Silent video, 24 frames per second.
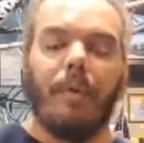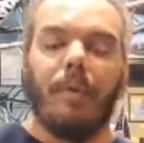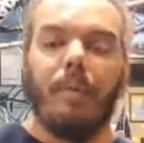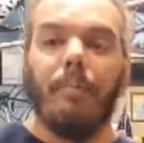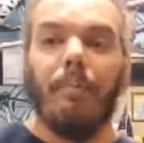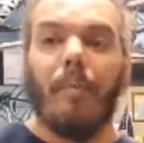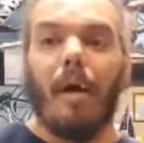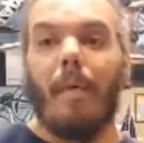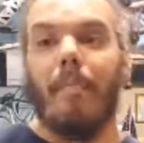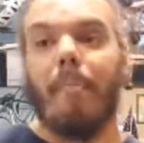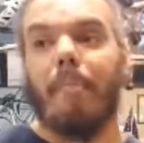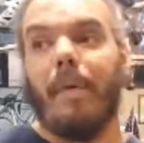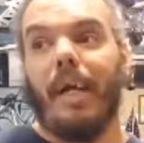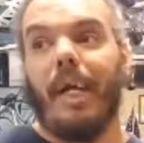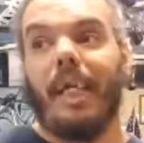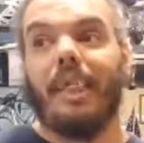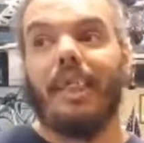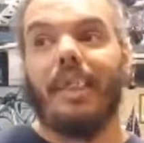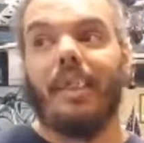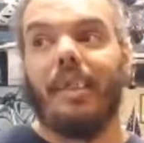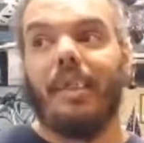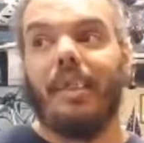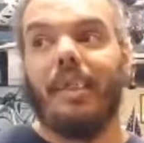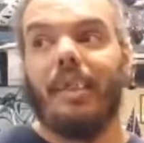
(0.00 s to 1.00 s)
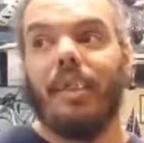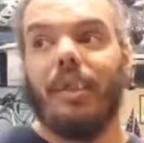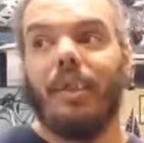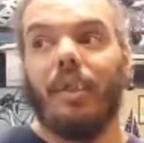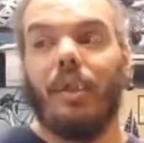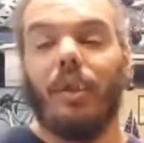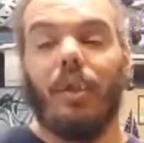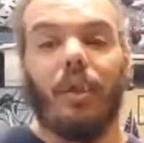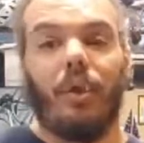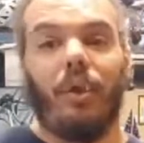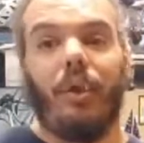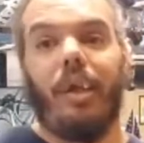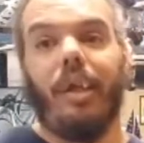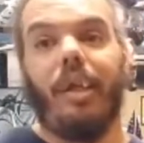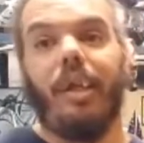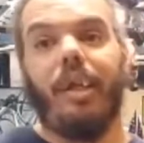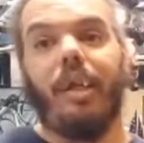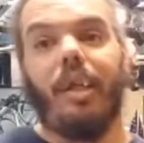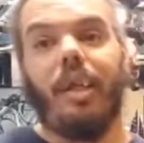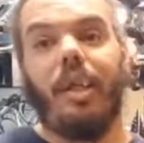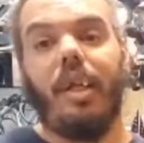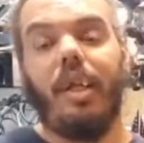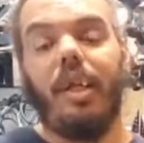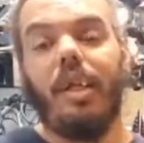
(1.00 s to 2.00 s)
My best
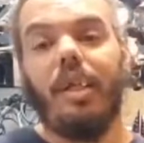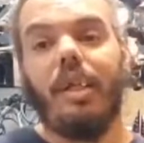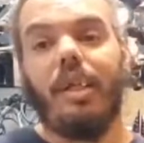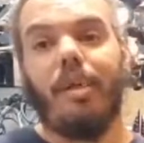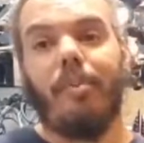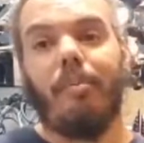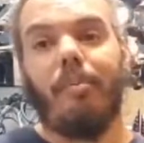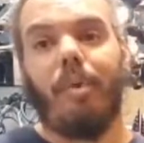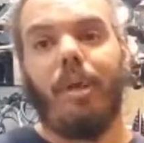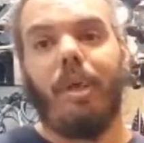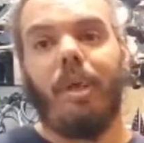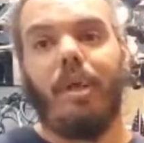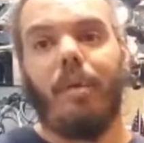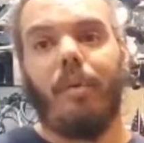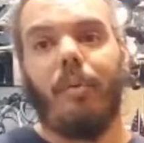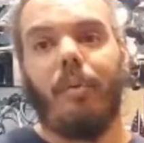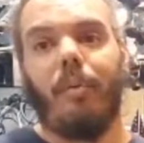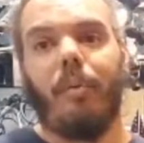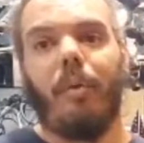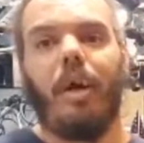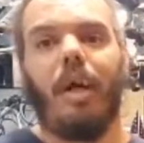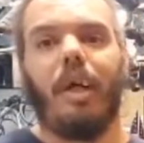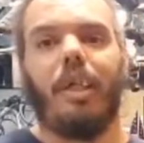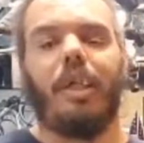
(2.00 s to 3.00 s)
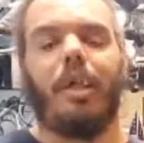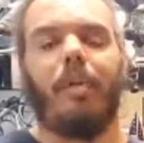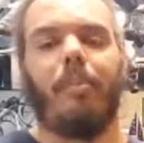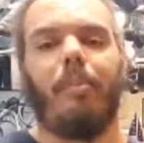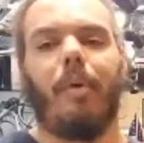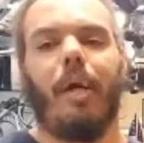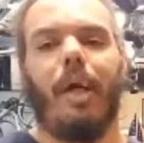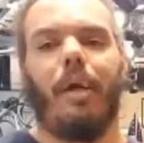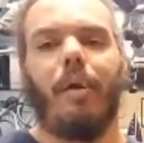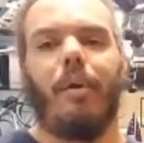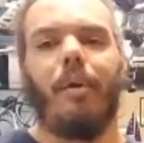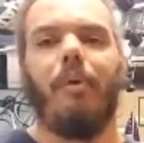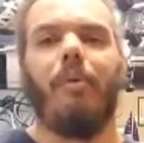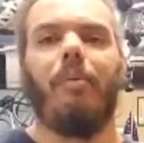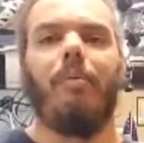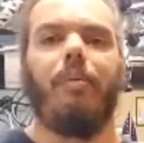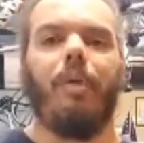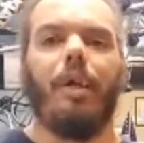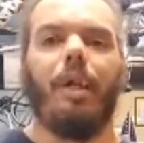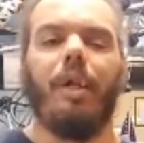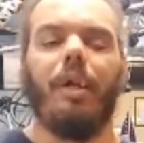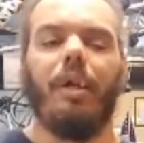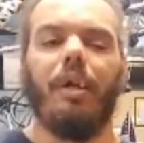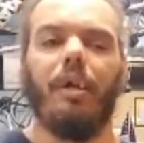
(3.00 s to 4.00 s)
learning keys have been watching my own
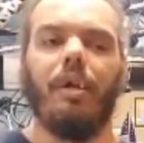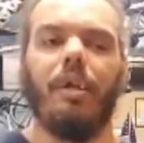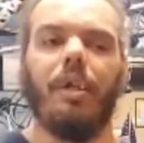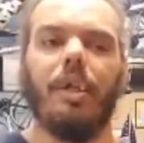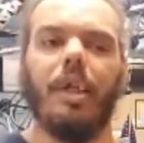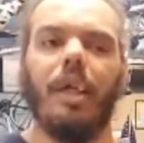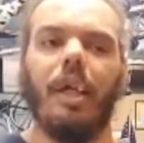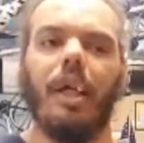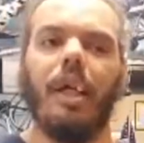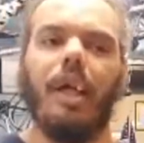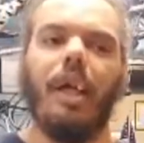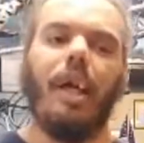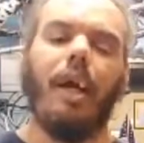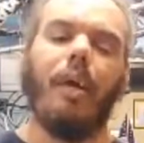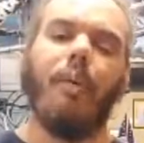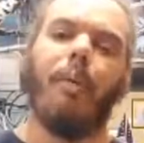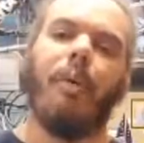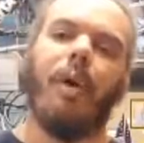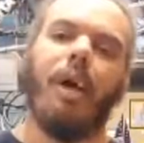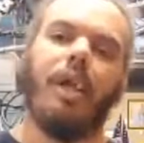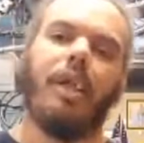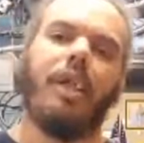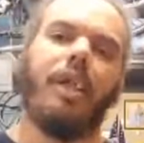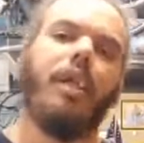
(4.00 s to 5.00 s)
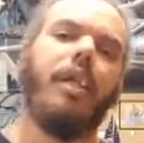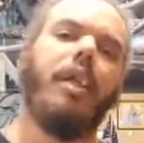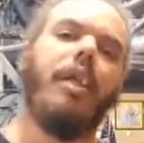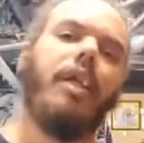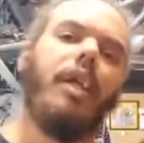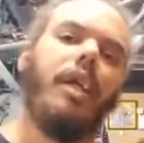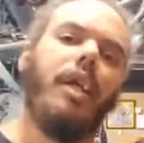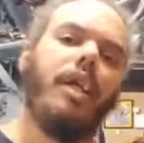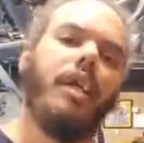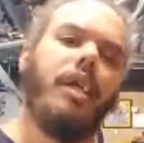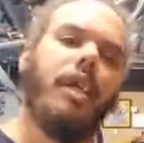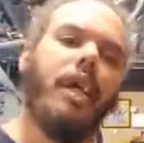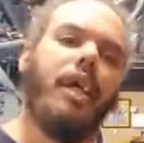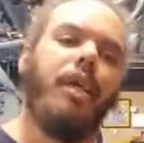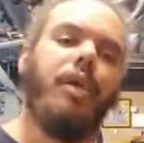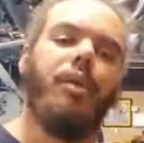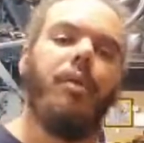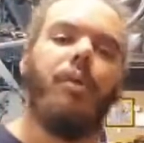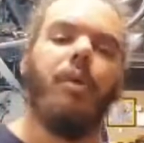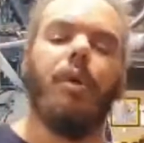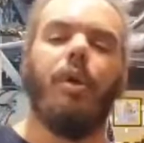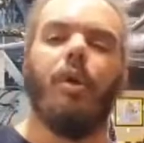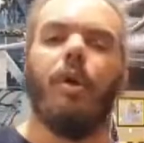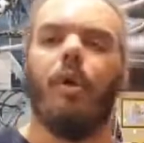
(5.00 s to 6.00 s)
videos and watching the things that I do
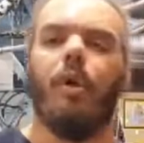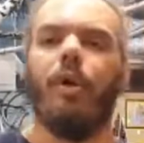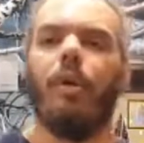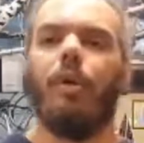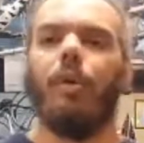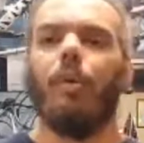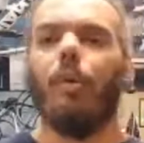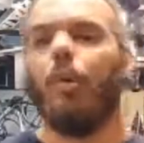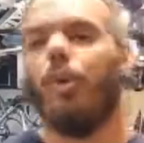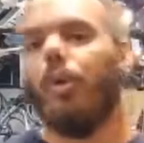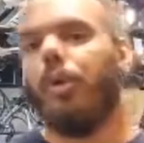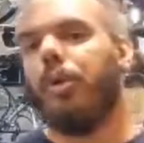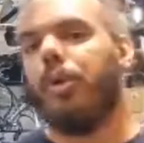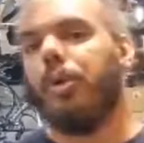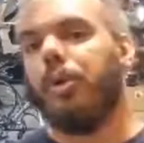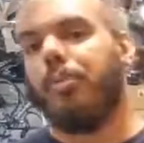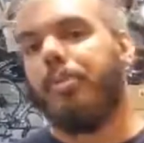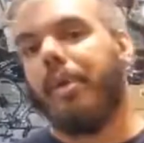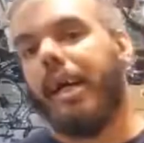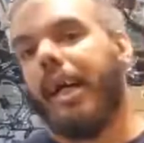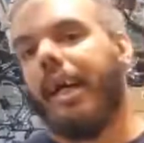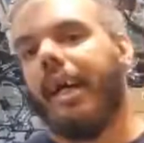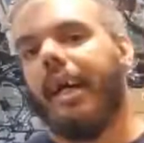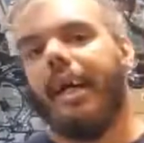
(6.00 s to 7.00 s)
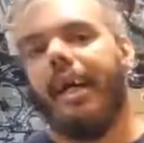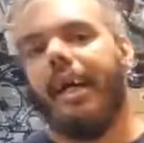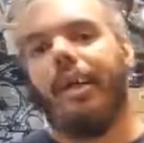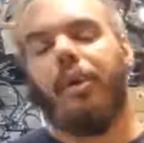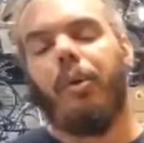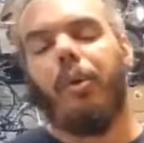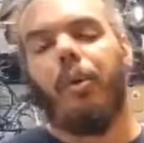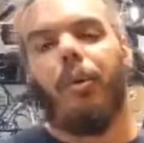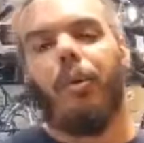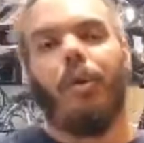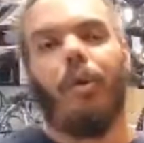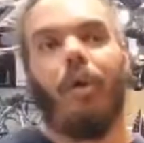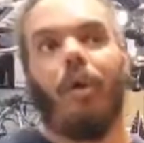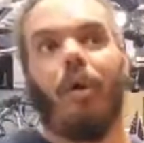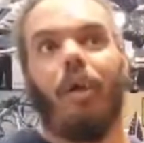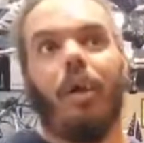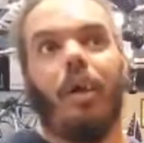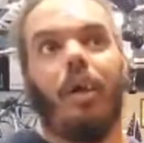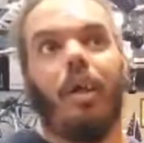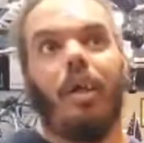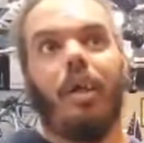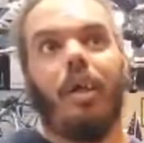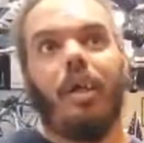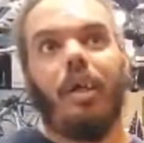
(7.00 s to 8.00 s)
good or do bad or
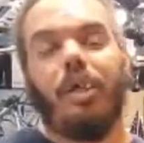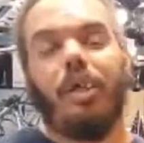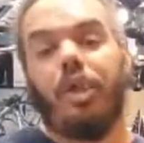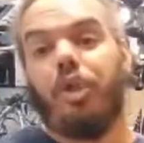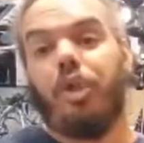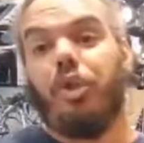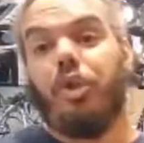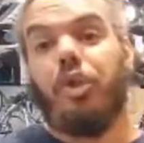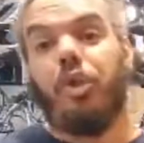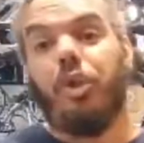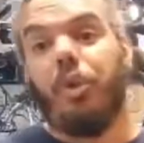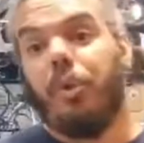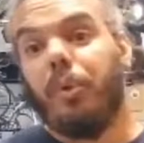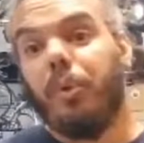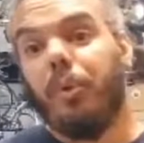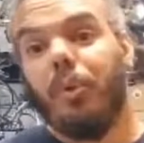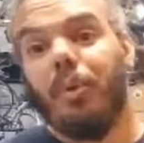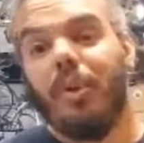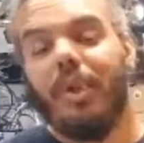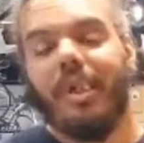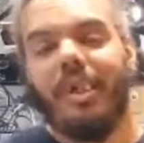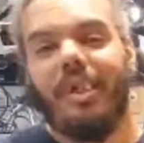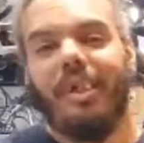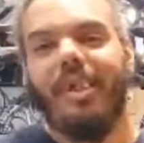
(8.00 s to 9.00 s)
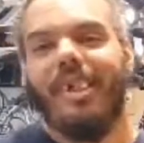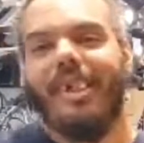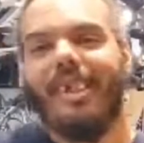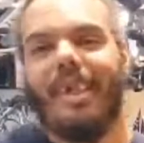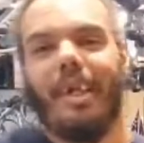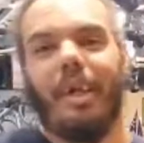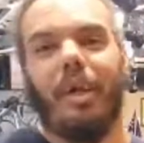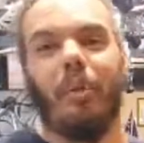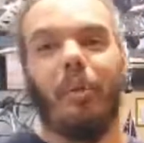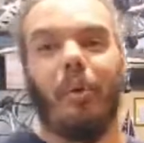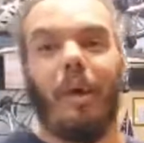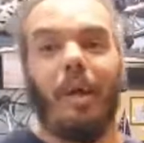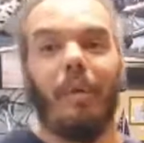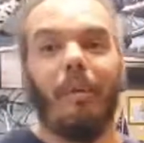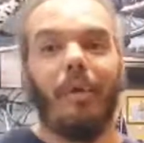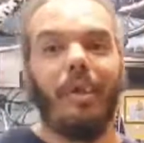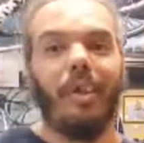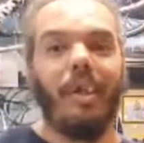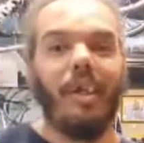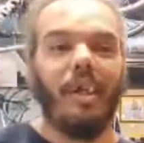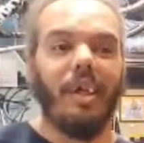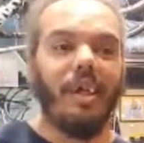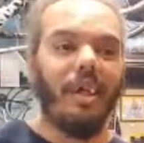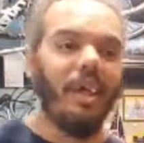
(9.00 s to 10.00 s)
just do get away with
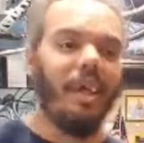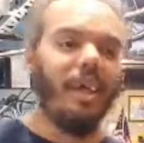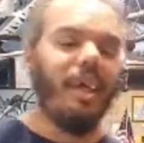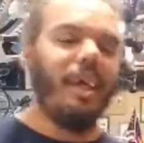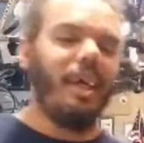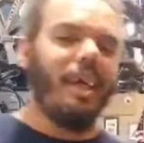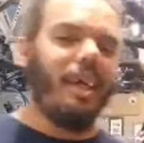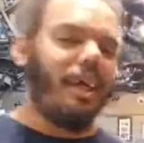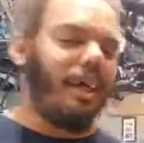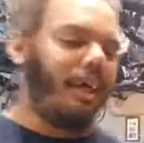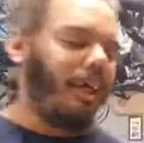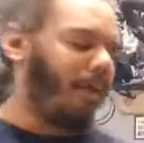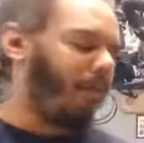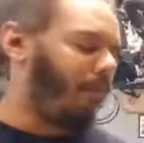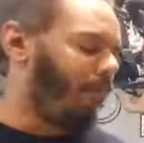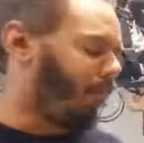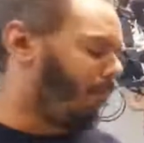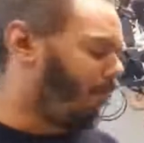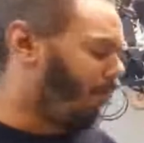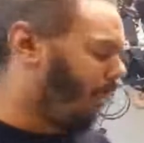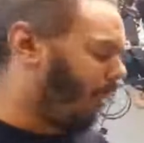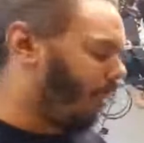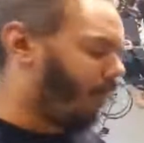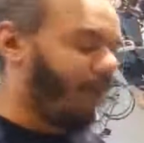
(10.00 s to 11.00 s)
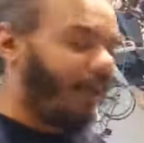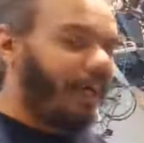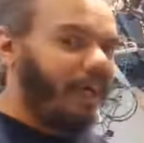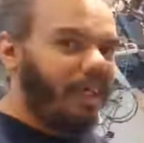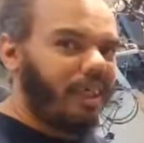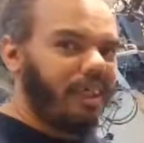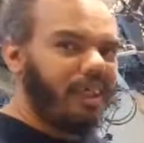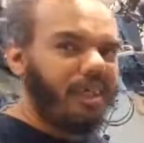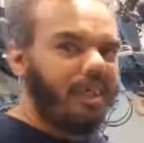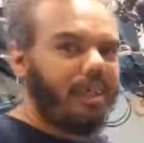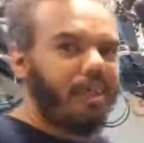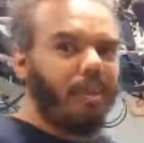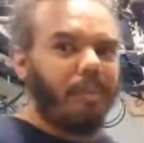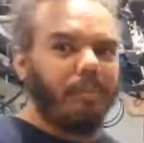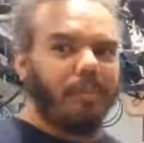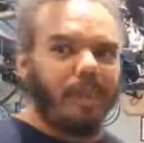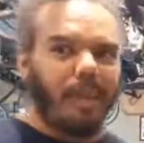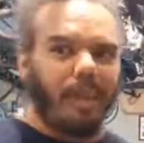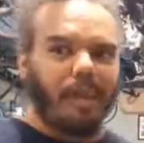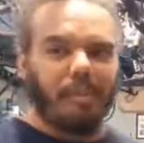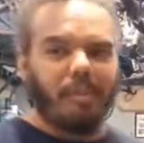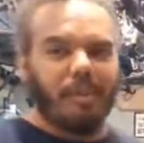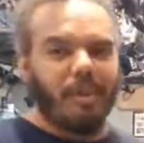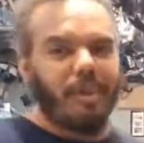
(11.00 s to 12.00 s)
it. I crash
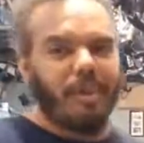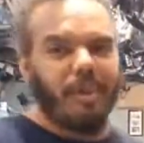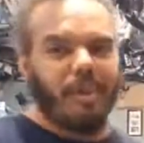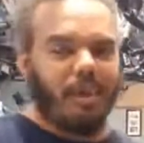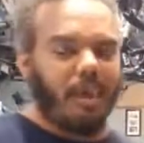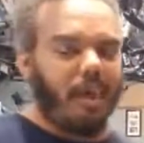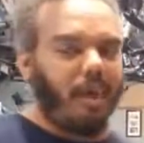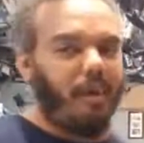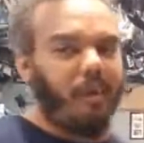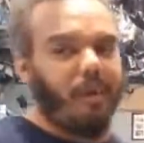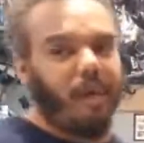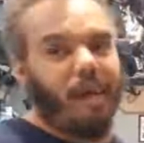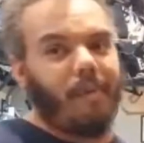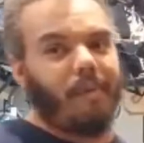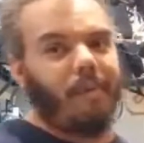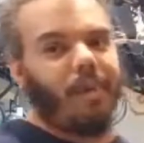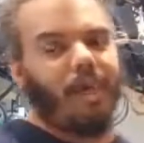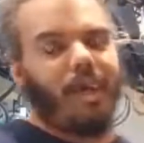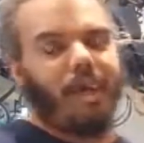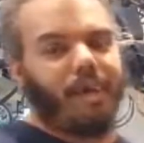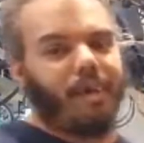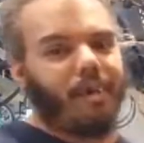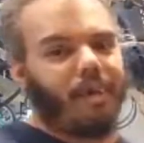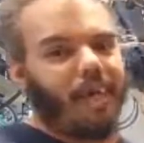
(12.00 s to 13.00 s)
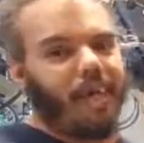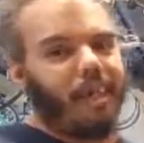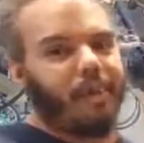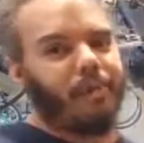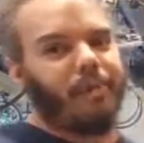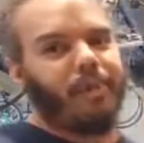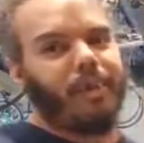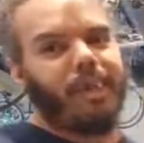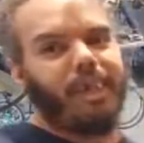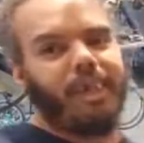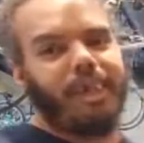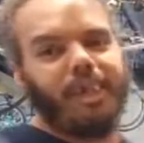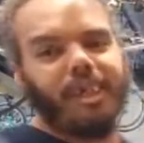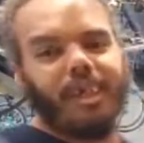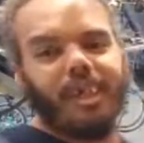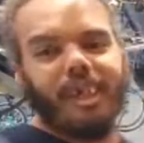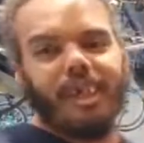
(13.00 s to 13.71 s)
sometimes. I don't have a lot of crash footage.